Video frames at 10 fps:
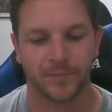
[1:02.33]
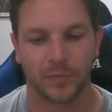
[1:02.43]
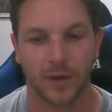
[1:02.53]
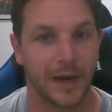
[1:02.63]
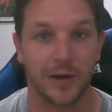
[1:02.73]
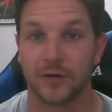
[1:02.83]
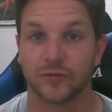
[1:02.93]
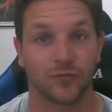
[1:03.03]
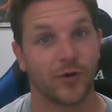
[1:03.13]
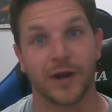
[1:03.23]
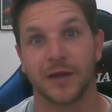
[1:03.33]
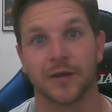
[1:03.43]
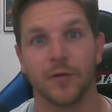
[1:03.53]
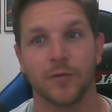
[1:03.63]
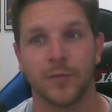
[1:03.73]
It looked really
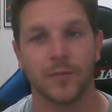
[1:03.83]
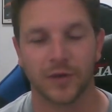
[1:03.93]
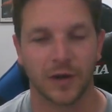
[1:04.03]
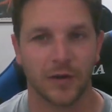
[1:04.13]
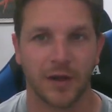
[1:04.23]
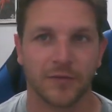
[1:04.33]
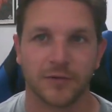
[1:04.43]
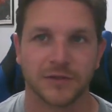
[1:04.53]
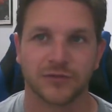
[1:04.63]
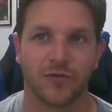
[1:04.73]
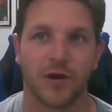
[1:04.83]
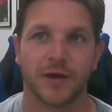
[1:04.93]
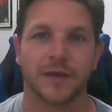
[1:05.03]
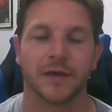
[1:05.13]
cool. Not gonna lie, I thought it was great.